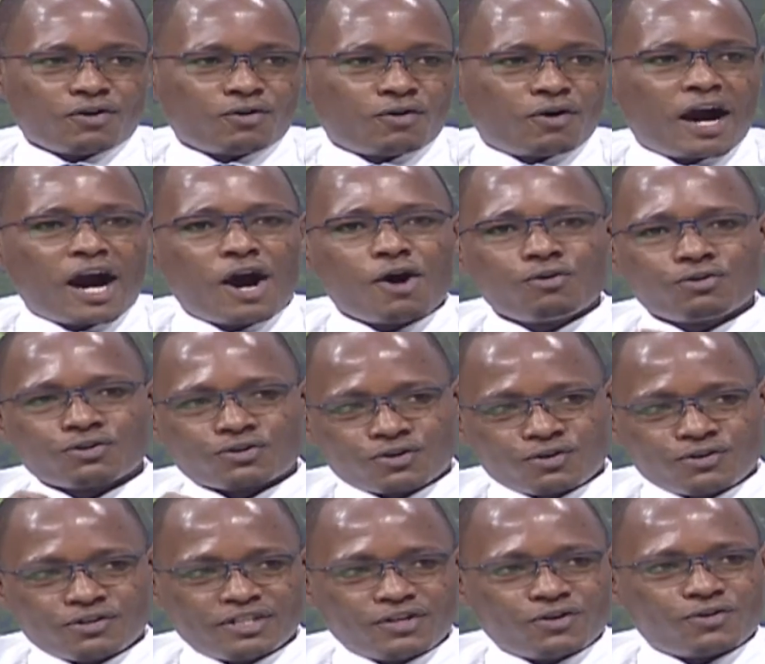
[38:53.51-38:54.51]
or how
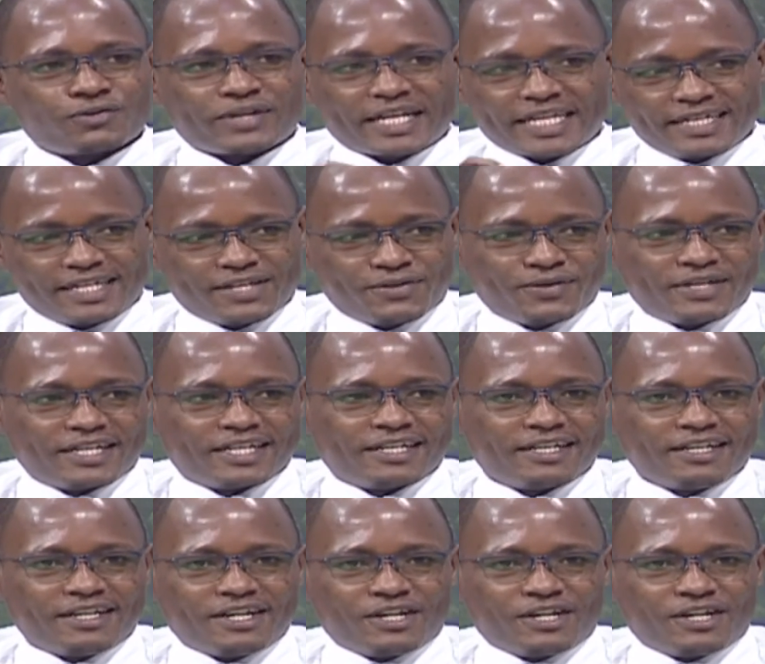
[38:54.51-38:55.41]
wrong or right they were,